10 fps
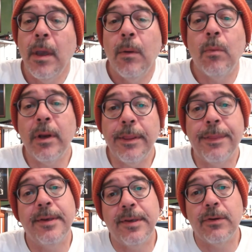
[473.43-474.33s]
one of the
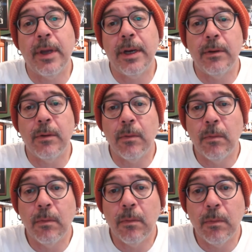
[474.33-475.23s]
things you try to
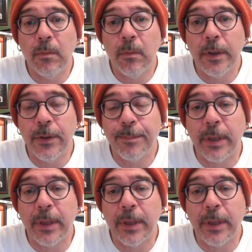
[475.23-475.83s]
do when you're